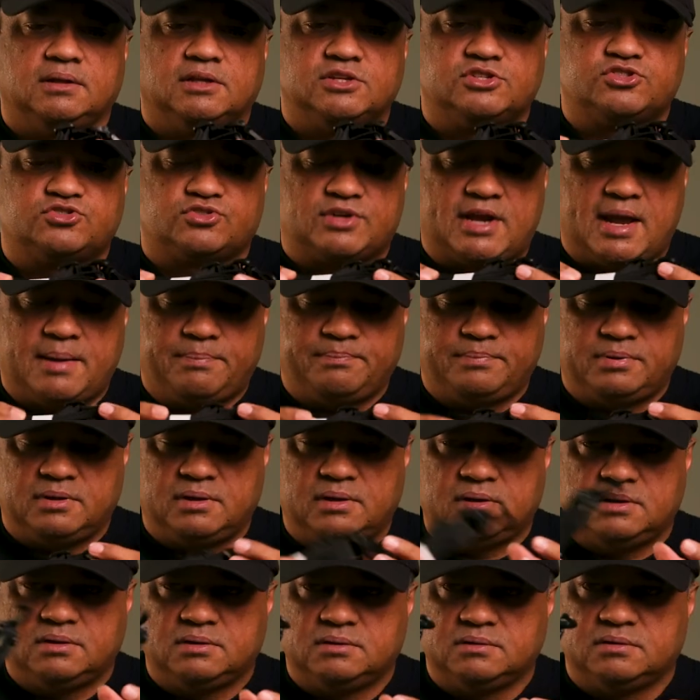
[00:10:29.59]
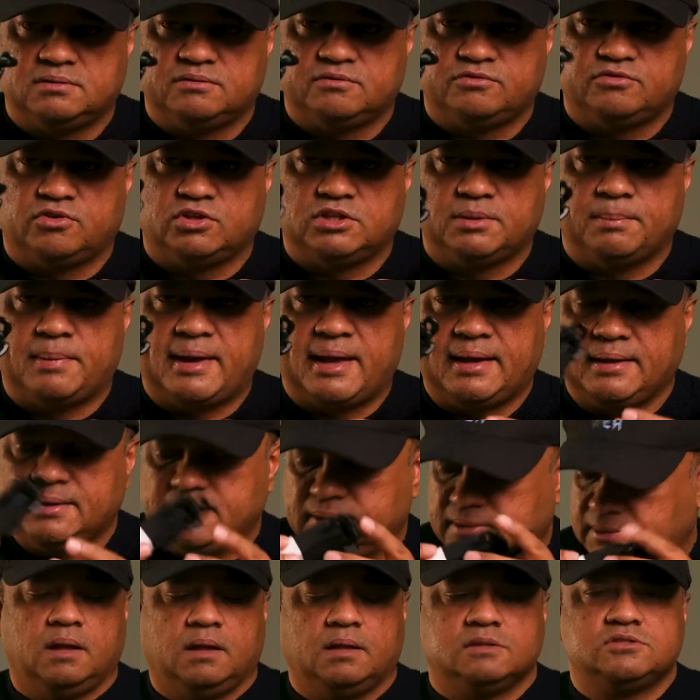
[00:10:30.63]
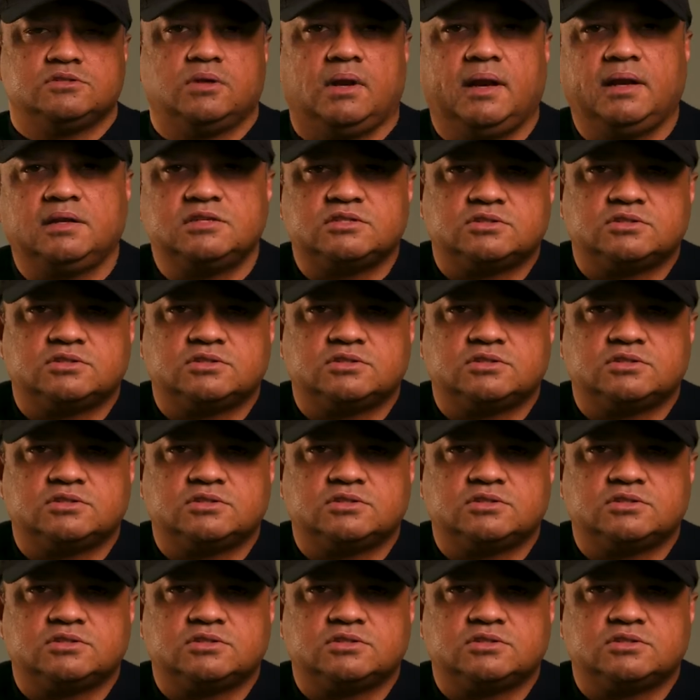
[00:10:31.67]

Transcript: the strap for the bag. So let's